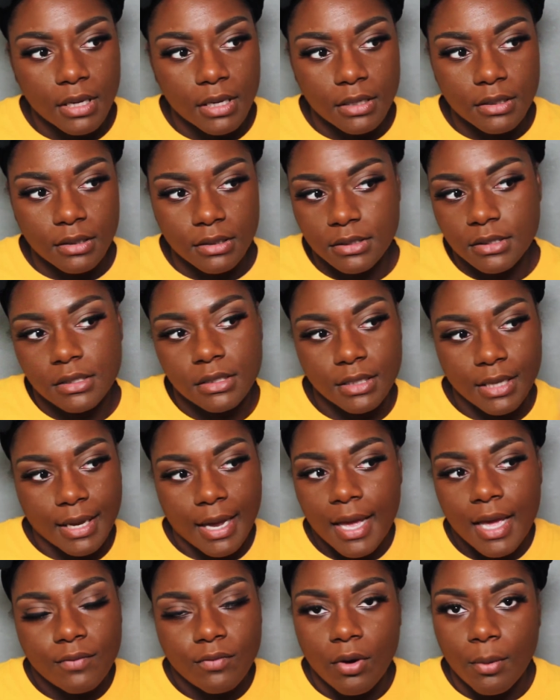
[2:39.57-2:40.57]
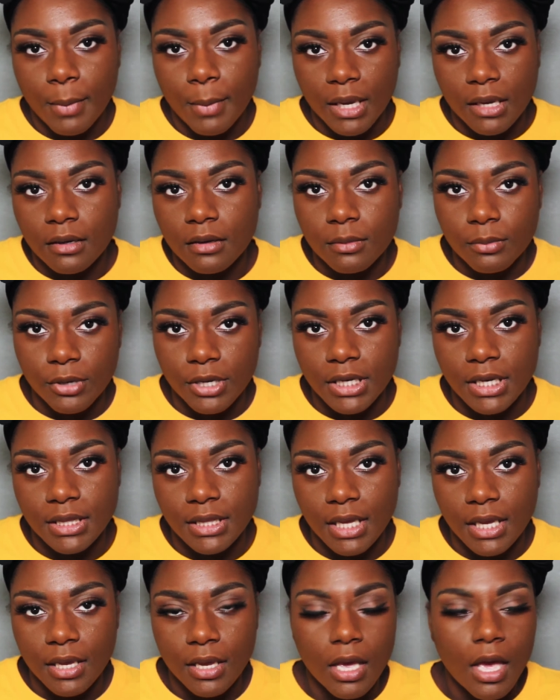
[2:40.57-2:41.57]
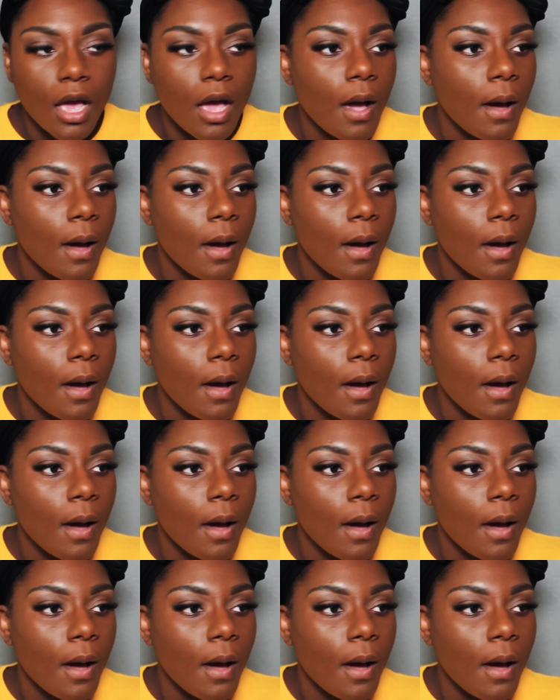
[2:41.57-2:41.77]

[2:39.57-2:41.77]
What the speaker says: it doesn't look like I have on makeup or anything.